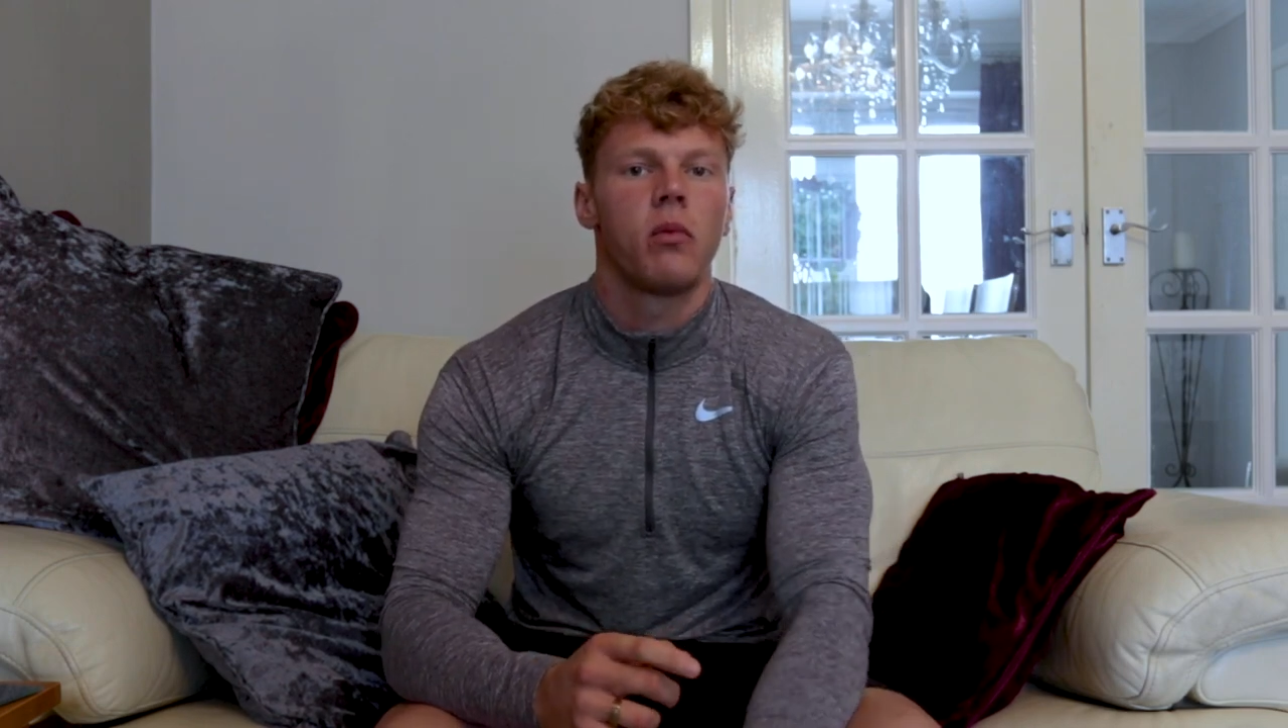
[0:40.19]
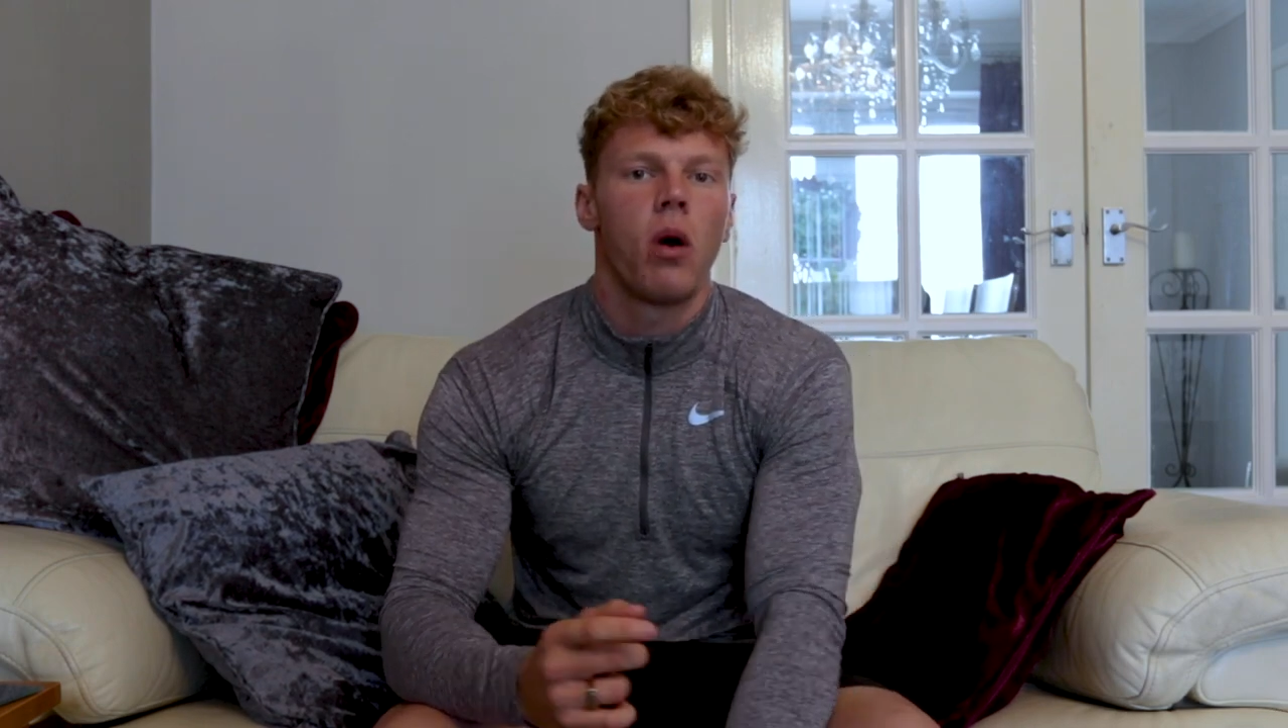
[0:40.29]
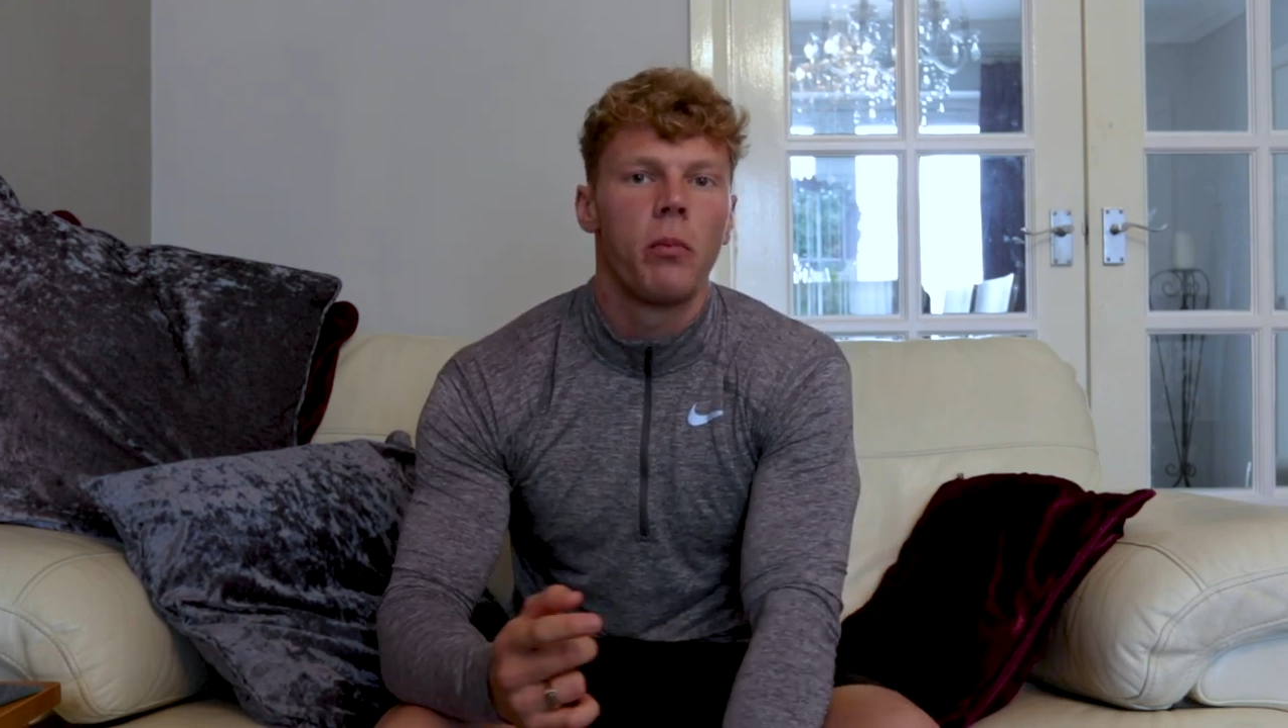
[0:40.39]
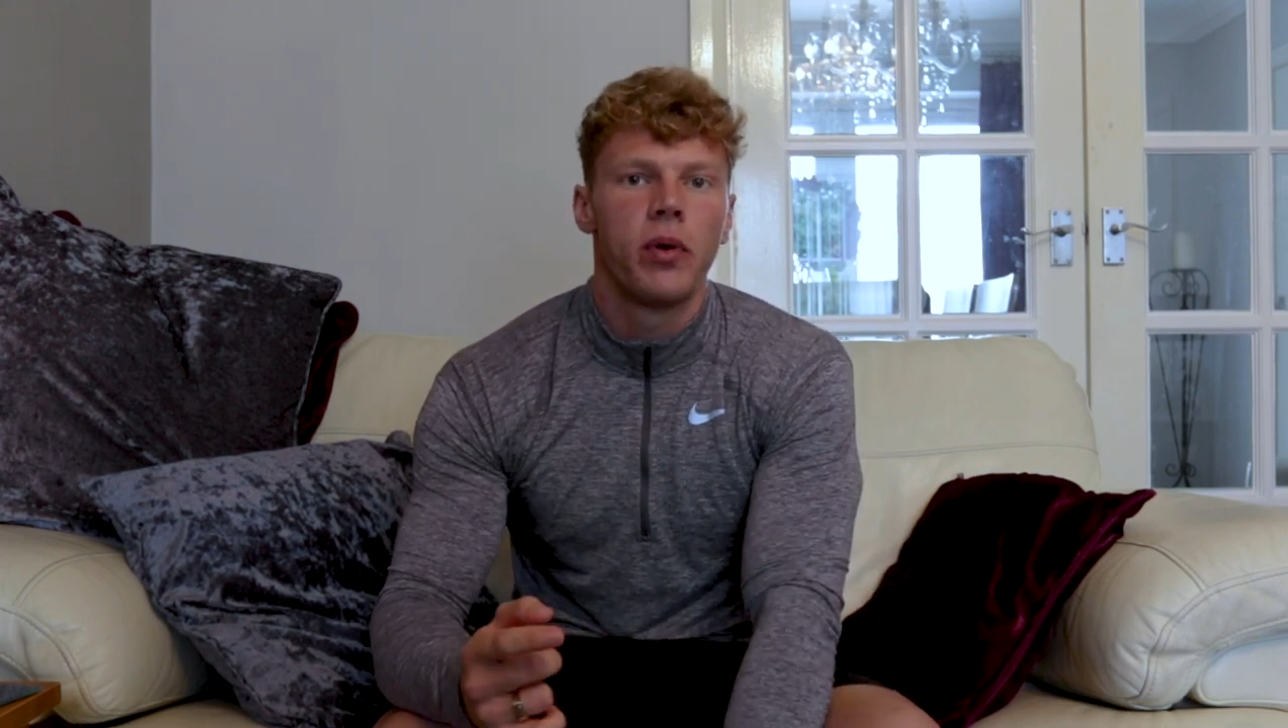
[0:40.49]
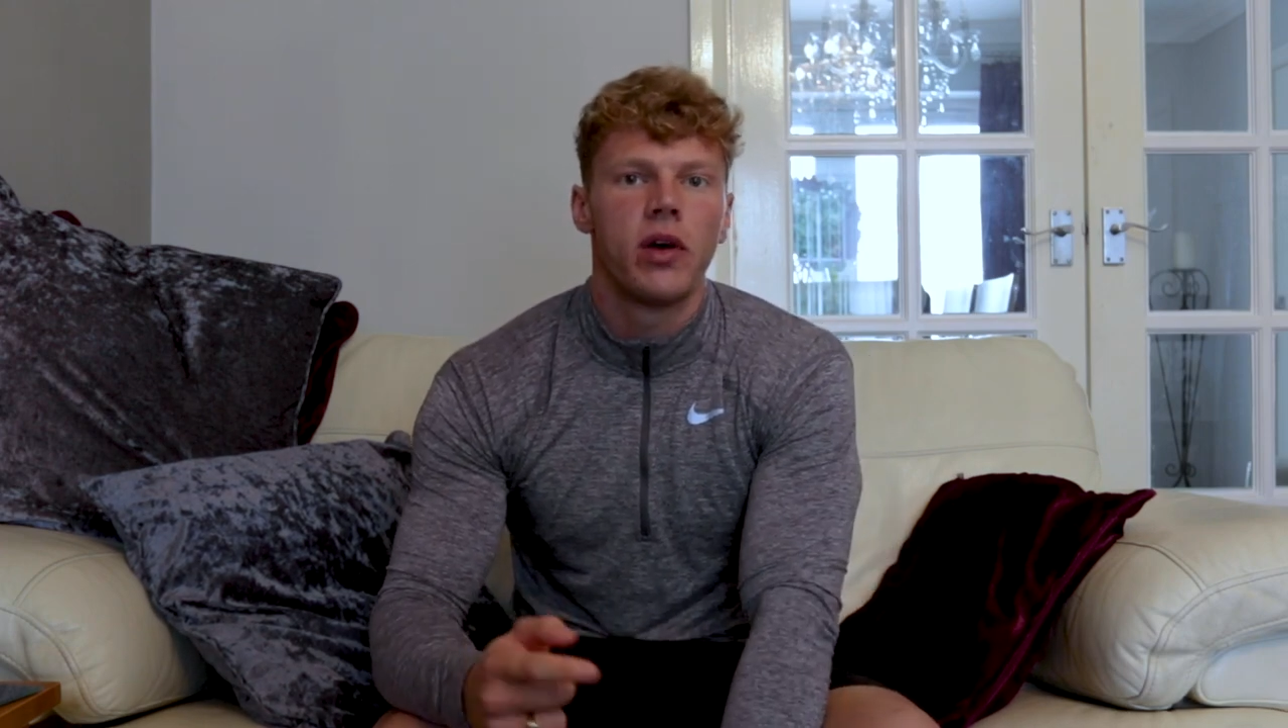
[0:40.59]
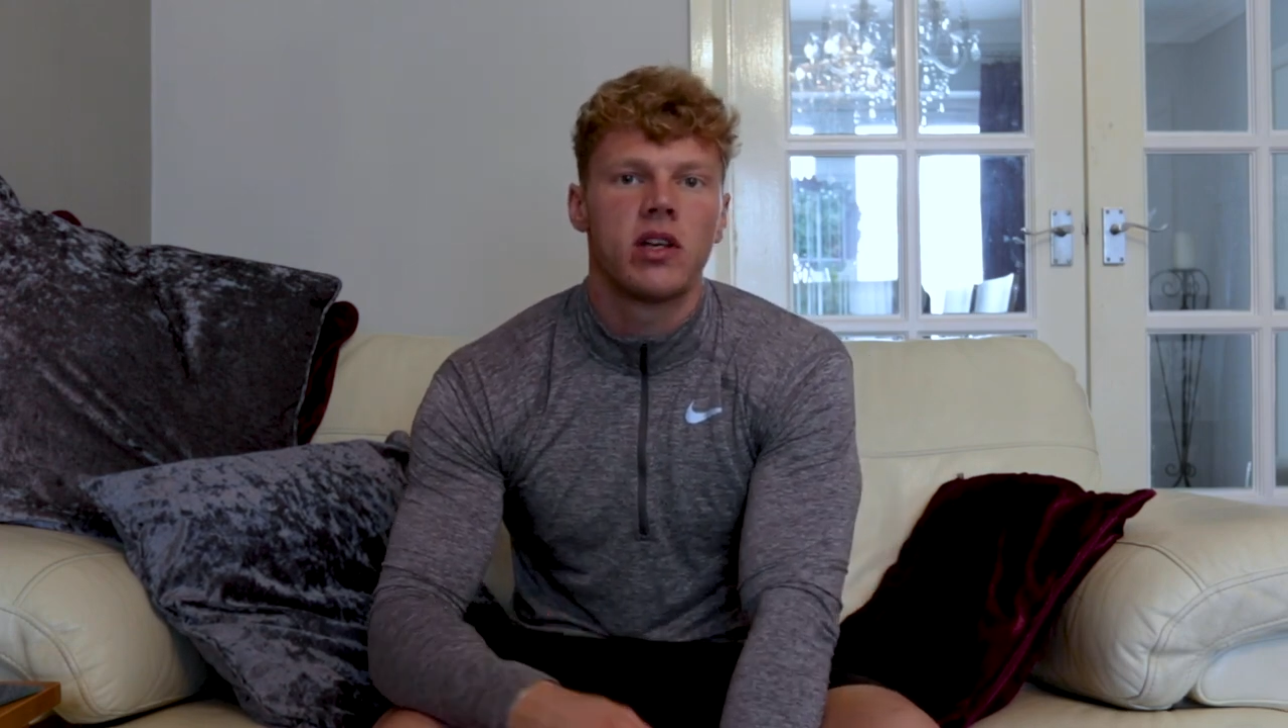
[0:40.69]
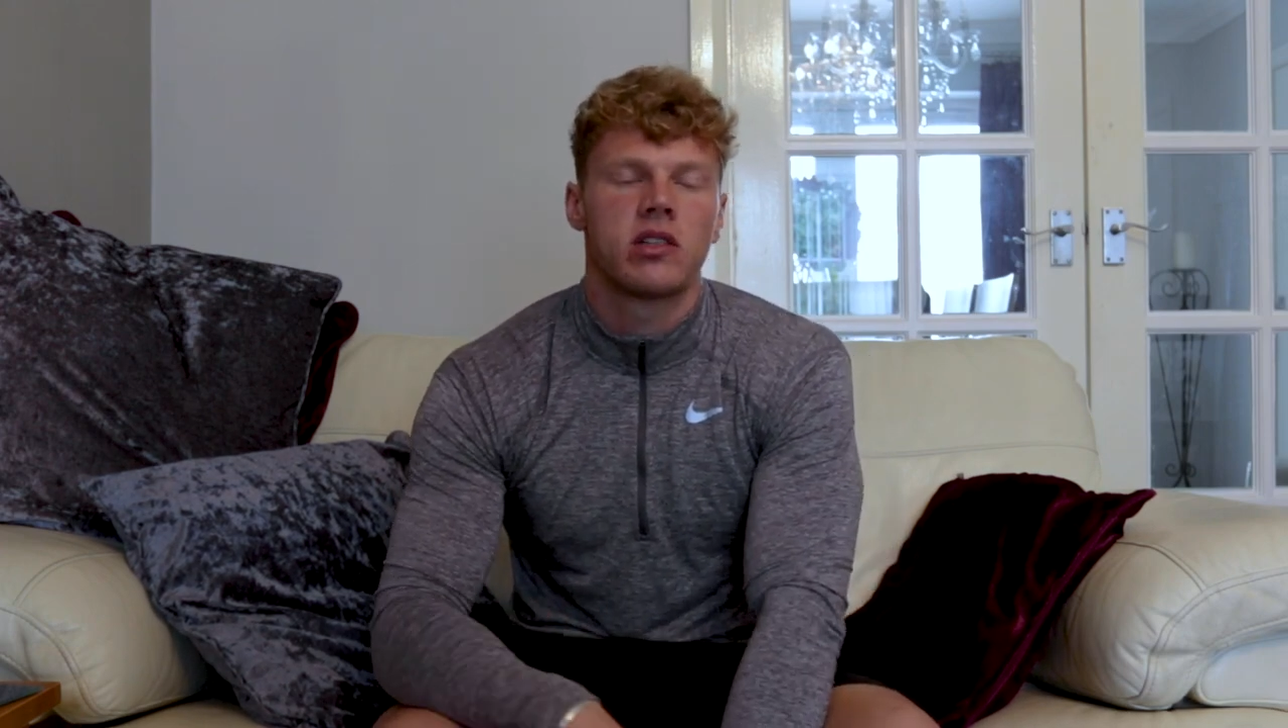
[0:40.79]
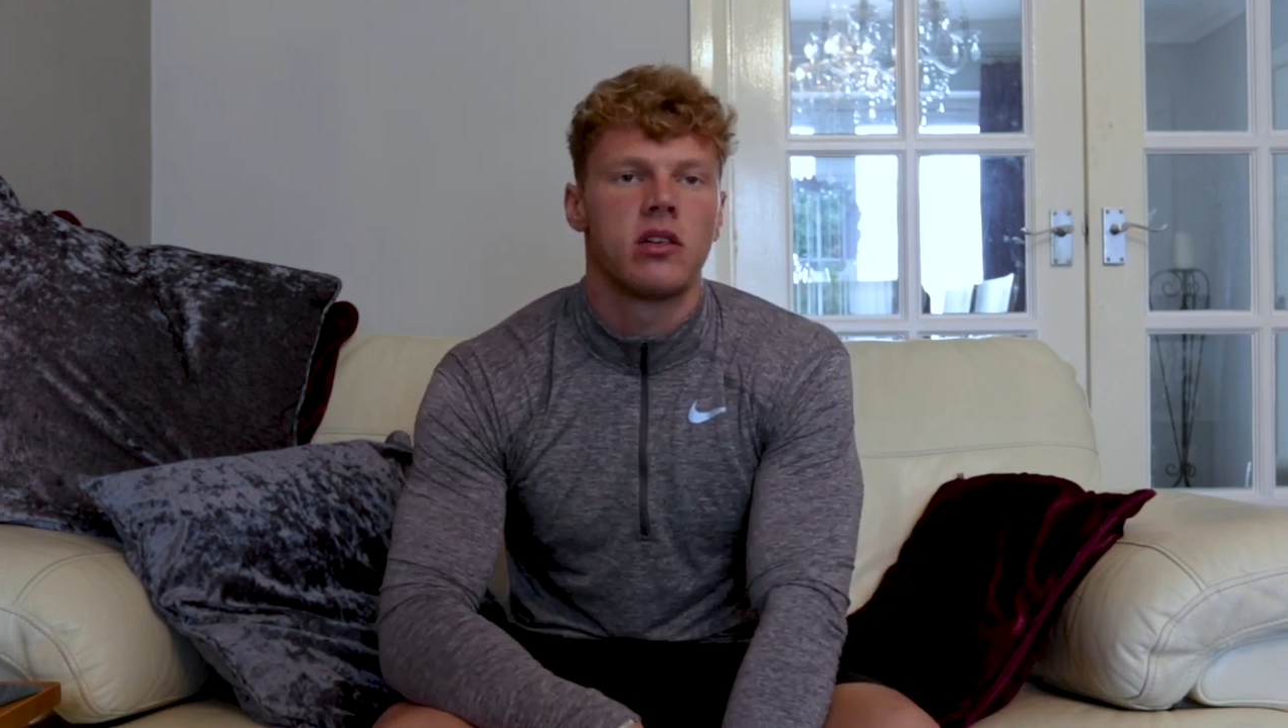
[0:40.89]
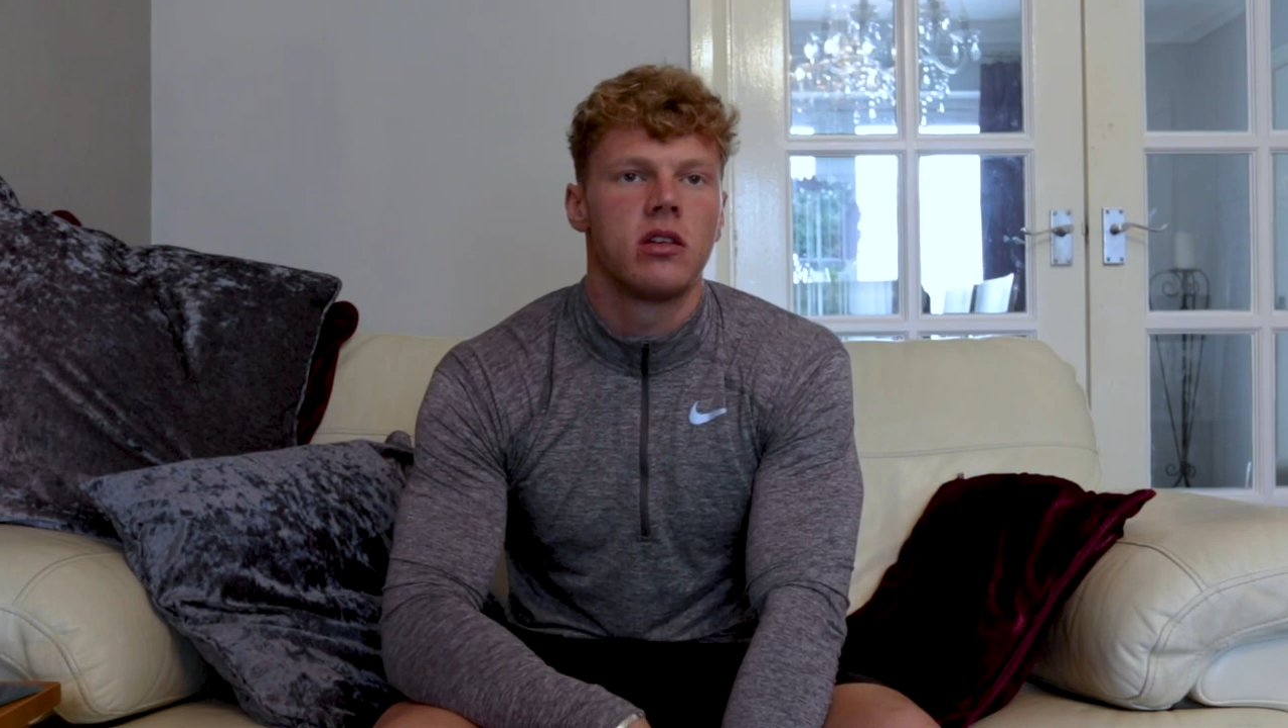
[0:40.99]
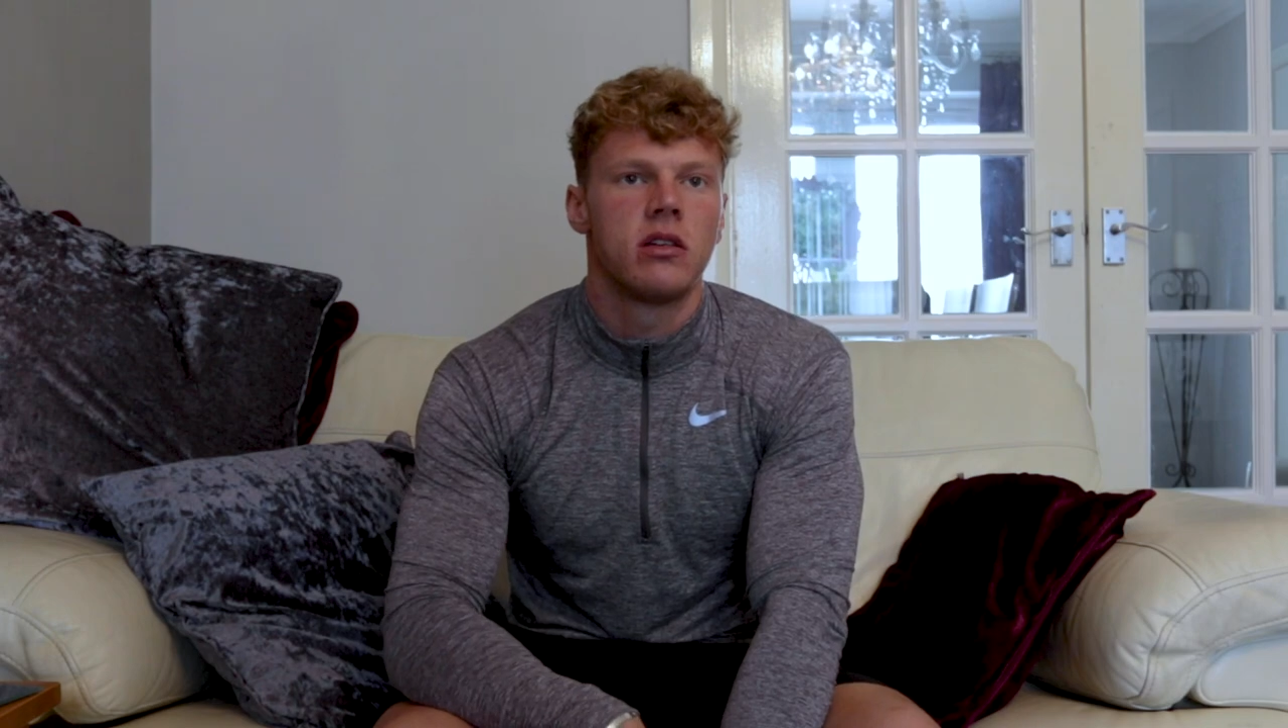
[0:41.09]
one
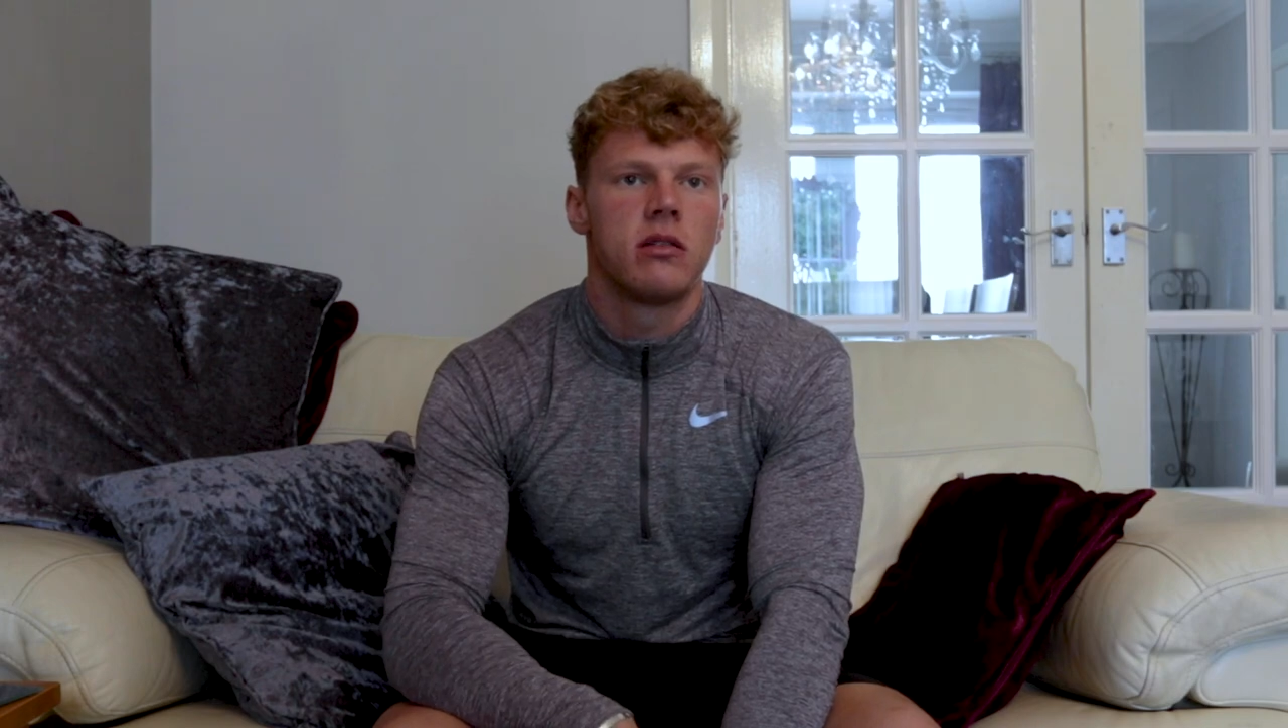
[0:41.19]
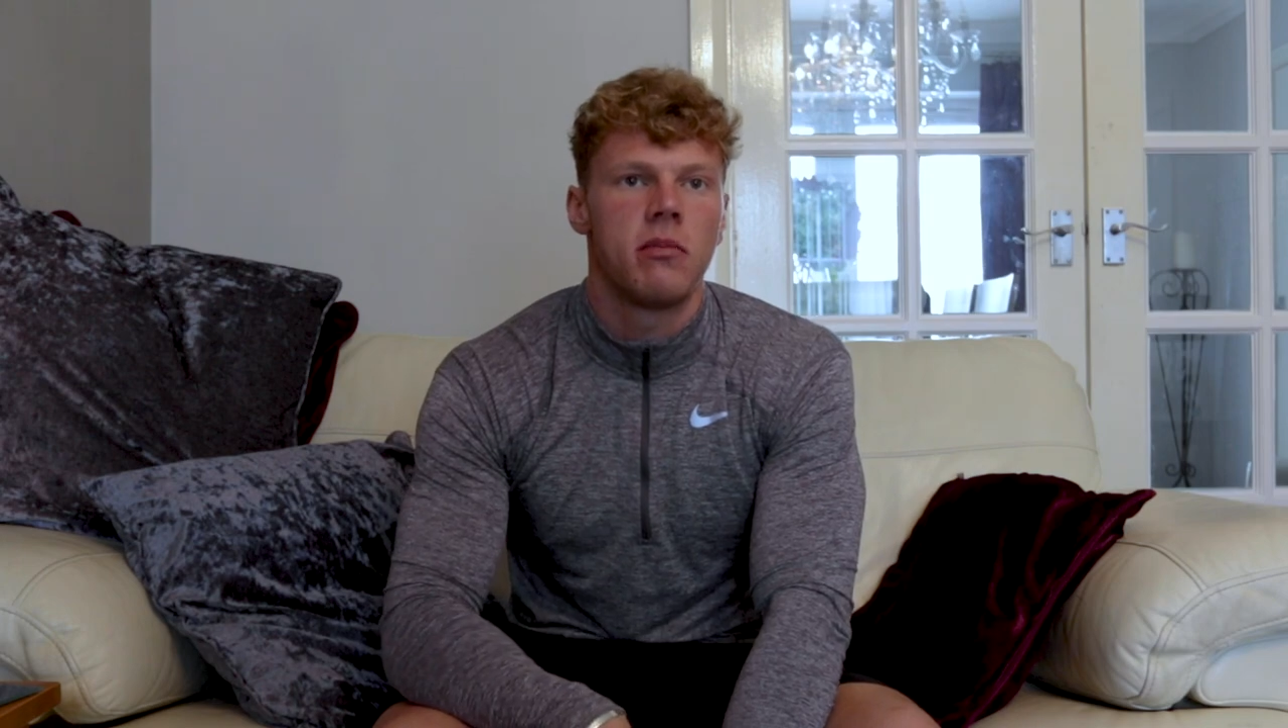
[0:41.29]
person